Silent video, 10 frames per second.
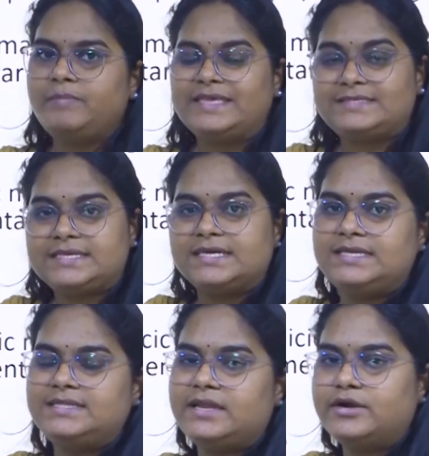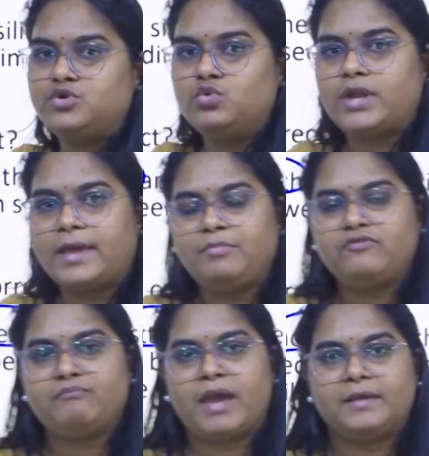basically there are two types of
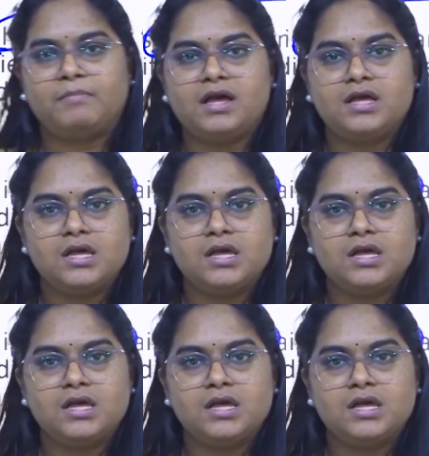magma.